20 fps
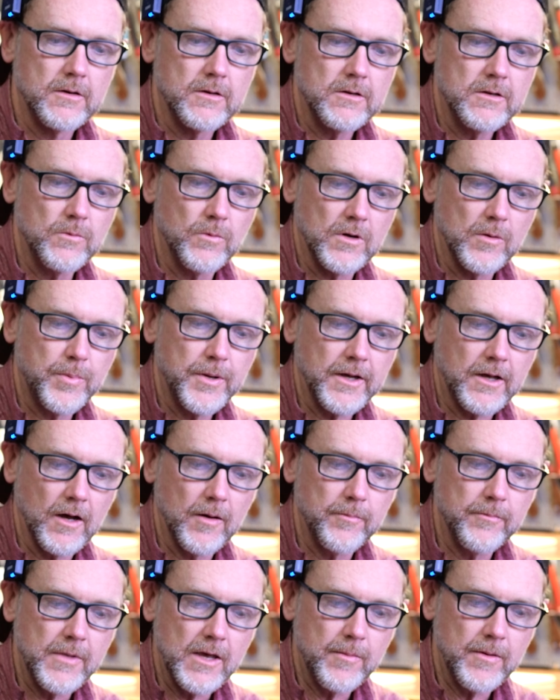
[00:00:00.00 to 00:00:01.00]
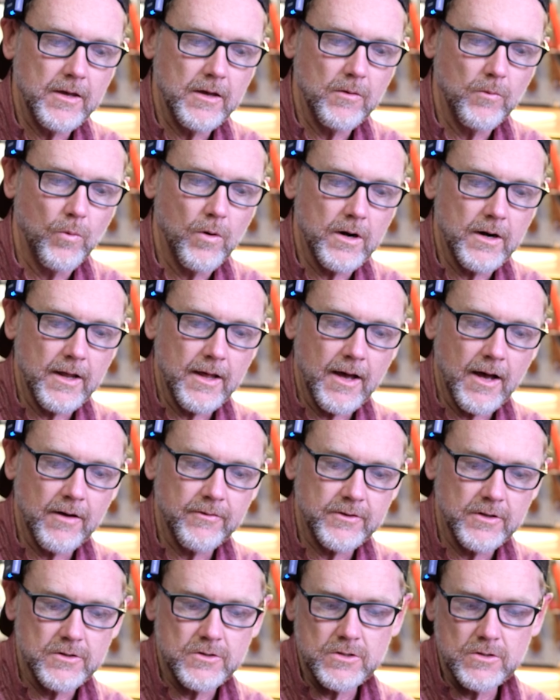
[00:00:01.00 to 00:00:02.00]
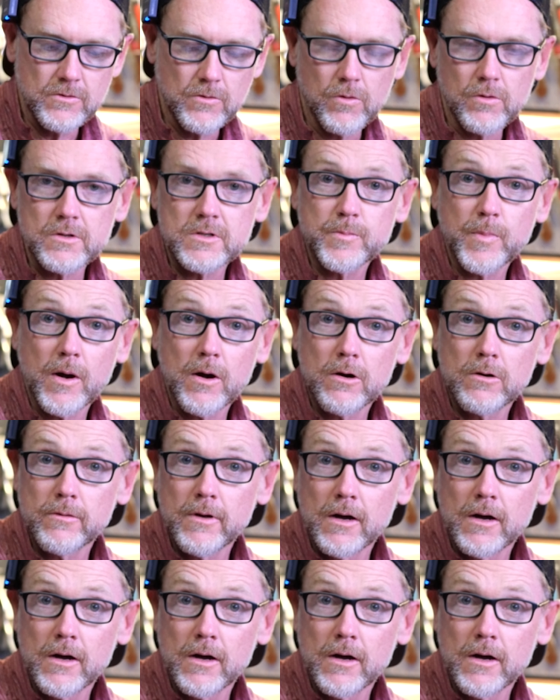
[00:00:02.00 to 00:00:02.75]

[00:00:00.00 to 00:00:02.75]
You want to pick up maybe 1.5 to 2 horsepower